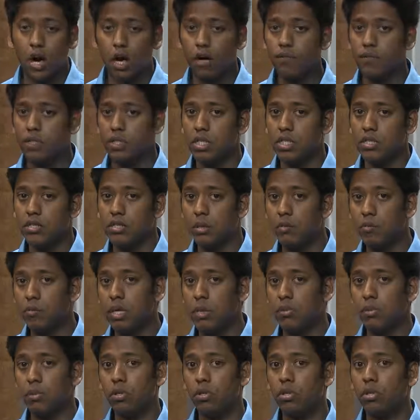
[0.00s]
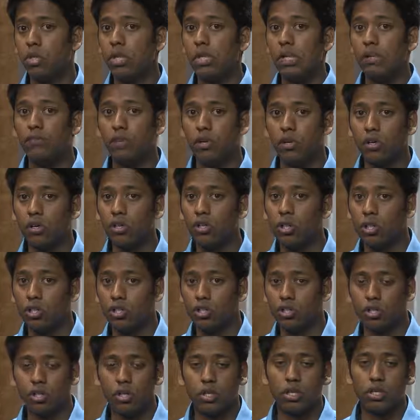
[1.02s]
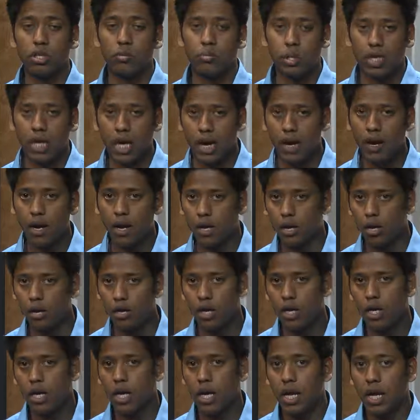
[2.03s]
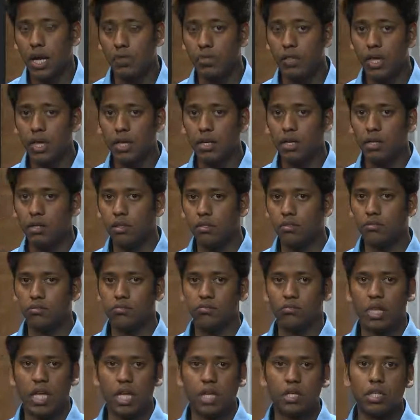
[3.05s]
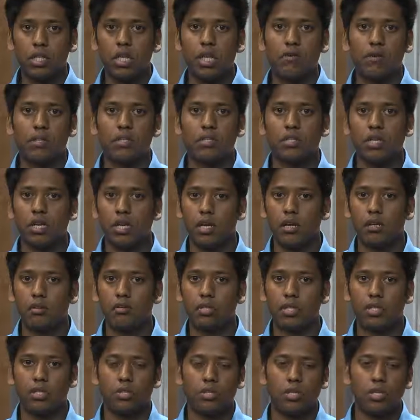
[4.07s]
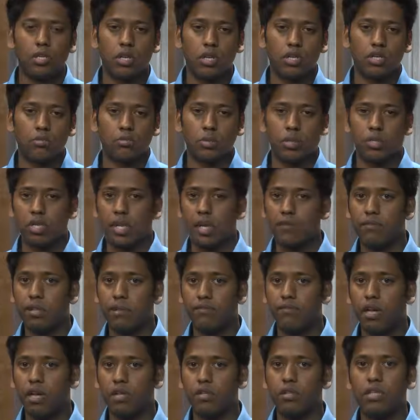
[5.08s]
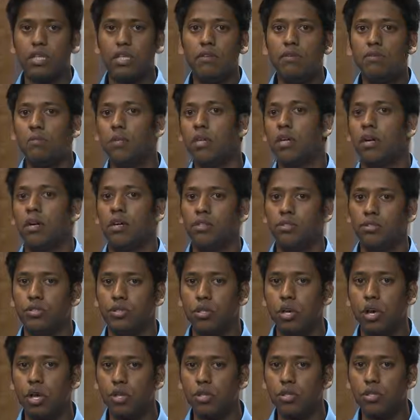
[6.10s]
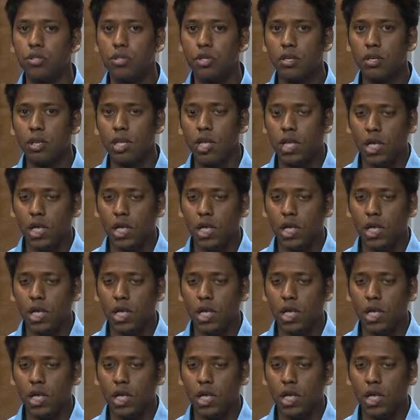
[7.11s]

Obviously, some people could leave earlier, churn could be higher, and then they could give us a certain customer's lifetime value could even be $100.